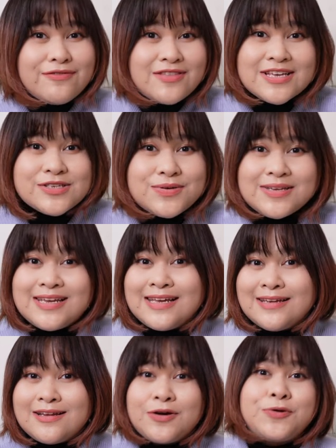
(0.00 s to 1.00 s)
of things you can
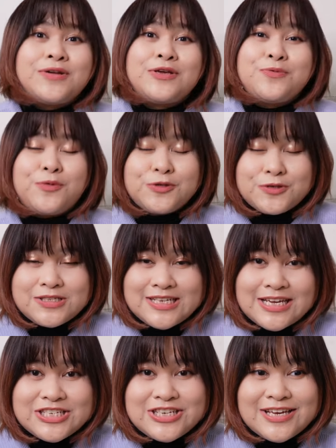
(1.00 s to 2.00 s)
eat at Hakone Yumoto
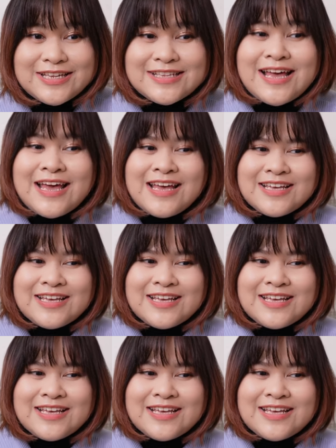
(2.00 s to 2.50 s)
Station.